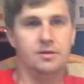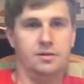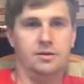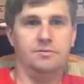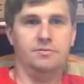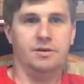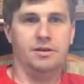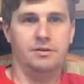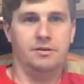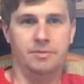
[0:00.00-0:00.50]

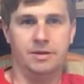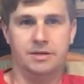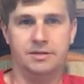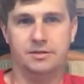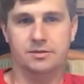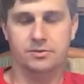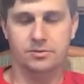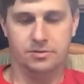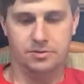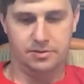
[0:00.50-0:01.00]
I've got a
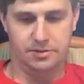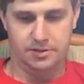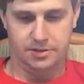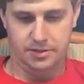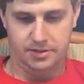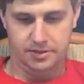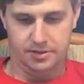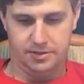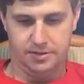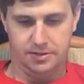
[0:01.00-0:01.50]
magical
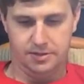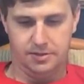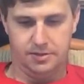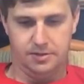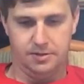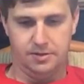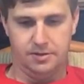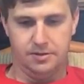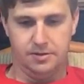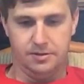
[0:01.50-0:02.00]

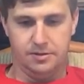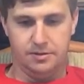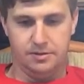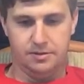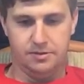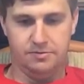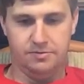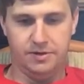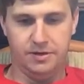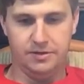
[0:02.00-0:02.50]

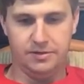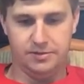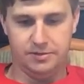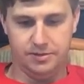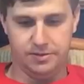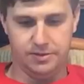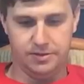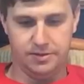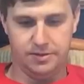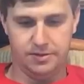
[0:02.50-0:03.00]
device
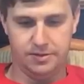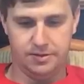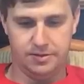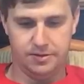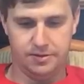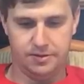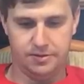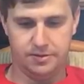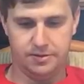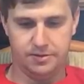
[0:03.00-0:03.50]
here.
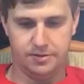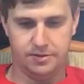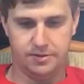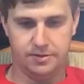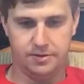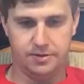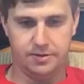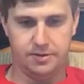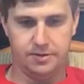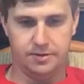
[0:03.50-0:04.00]

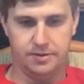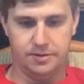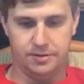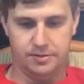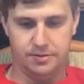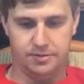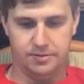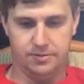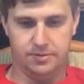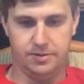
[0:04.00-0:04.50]

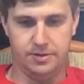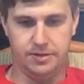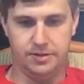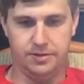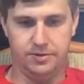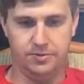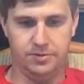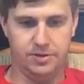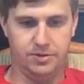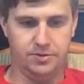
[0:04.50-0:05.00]
Hold on,
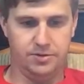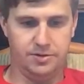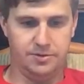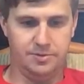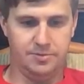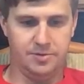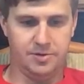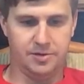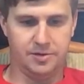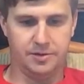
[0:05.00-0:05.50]
here we go.
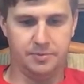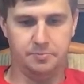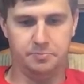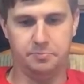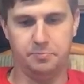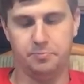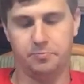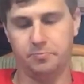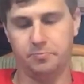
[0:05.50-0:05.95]
Derby Market.